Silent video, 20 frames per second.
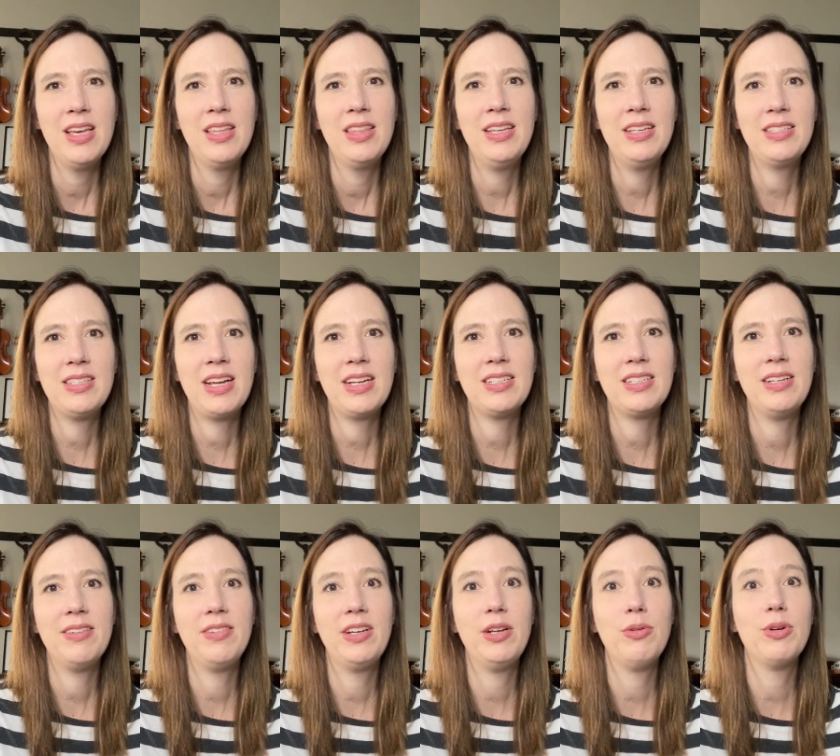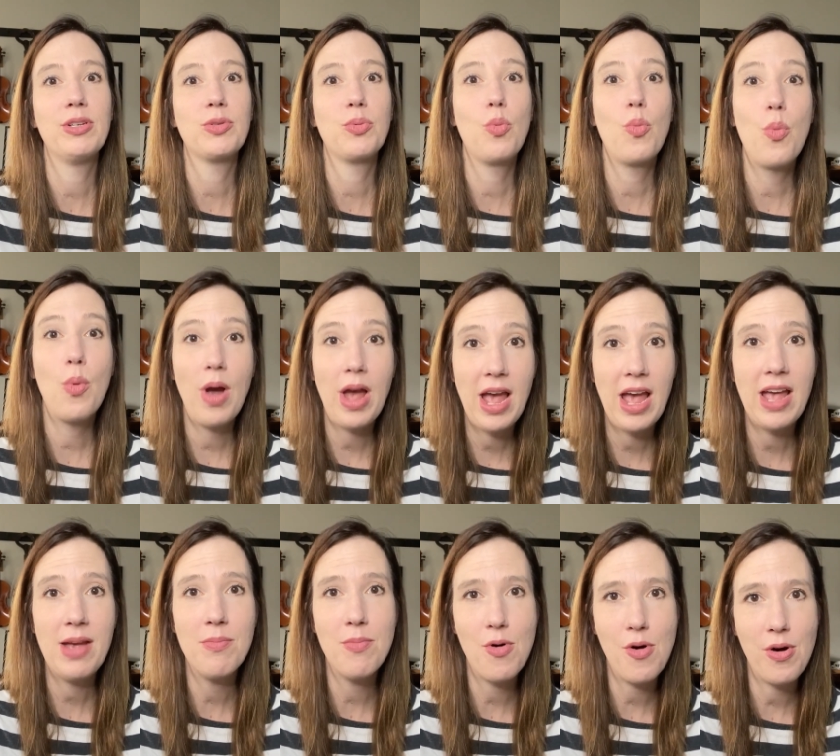This activity was
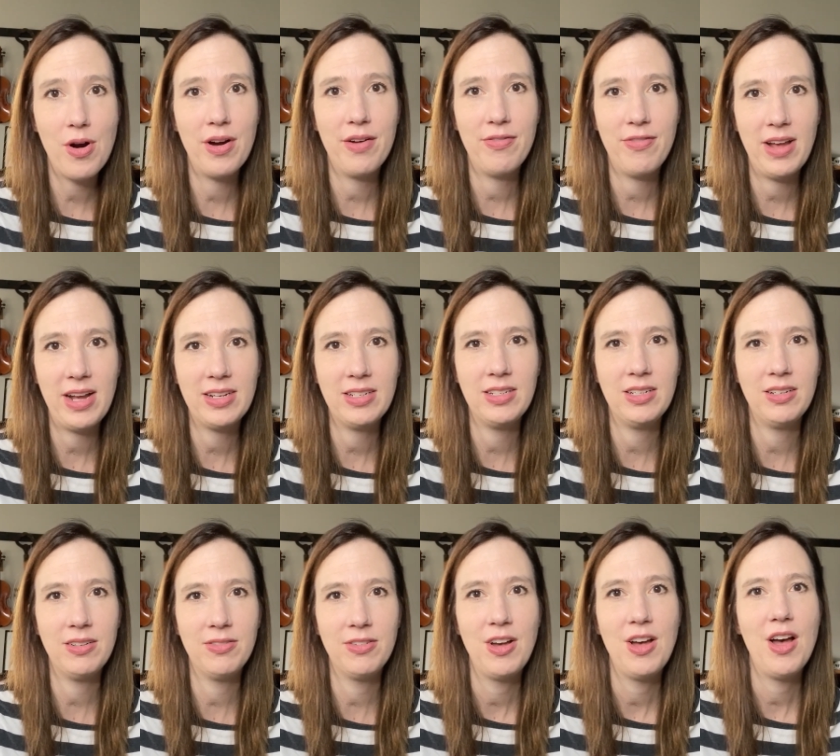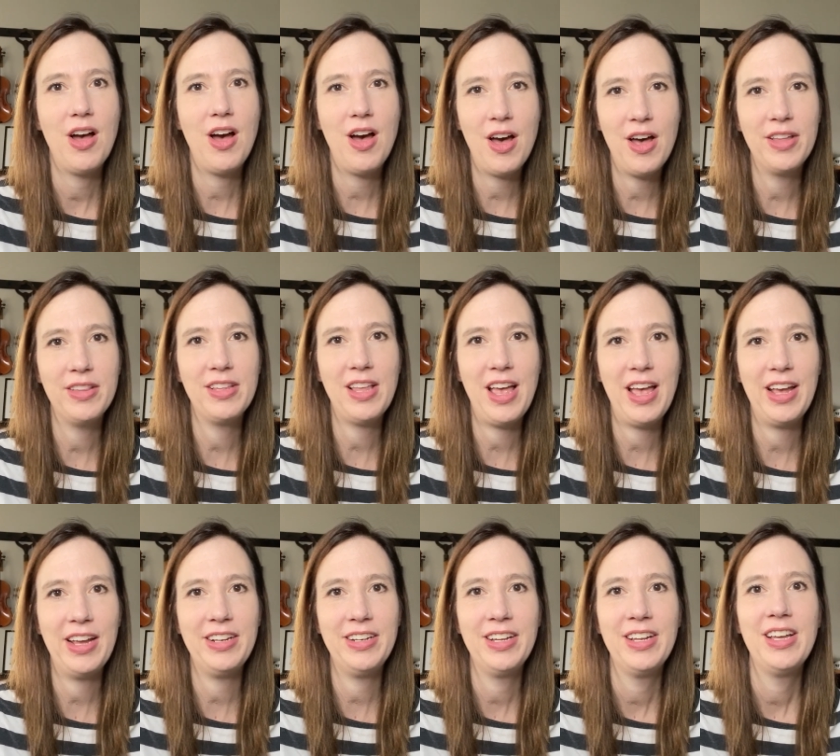way more effective
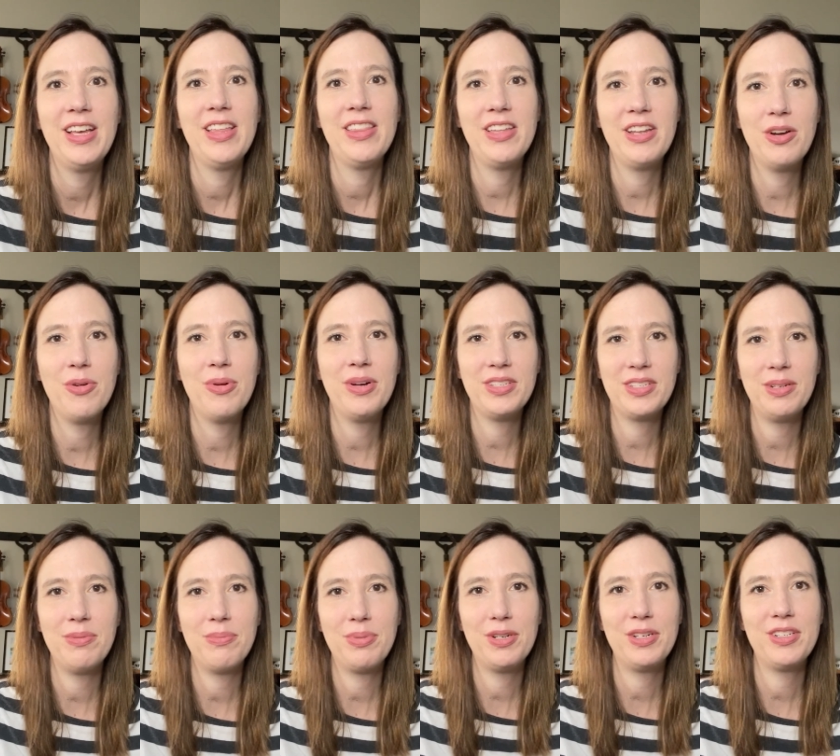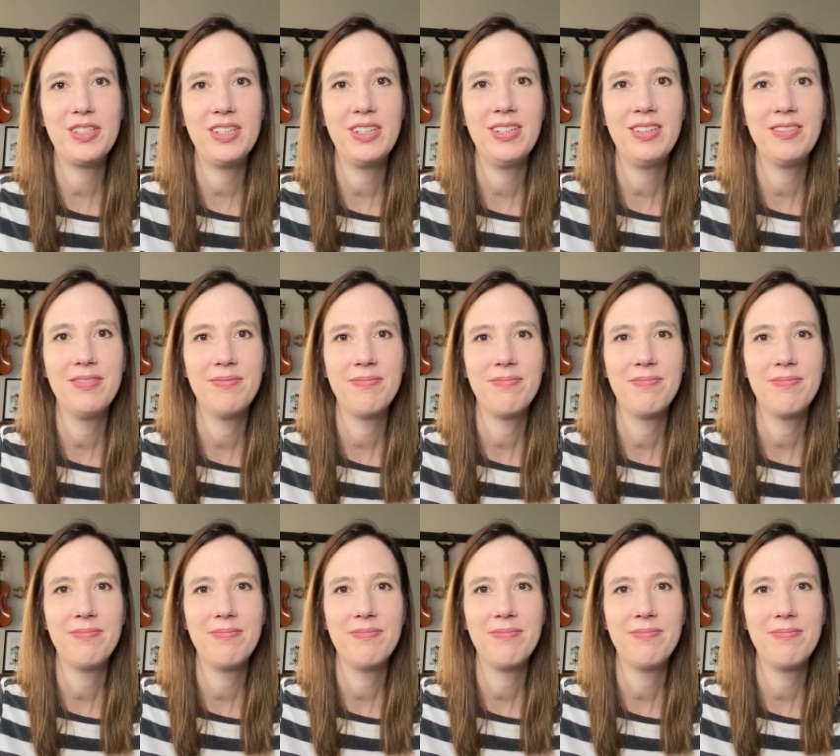online than it was in person.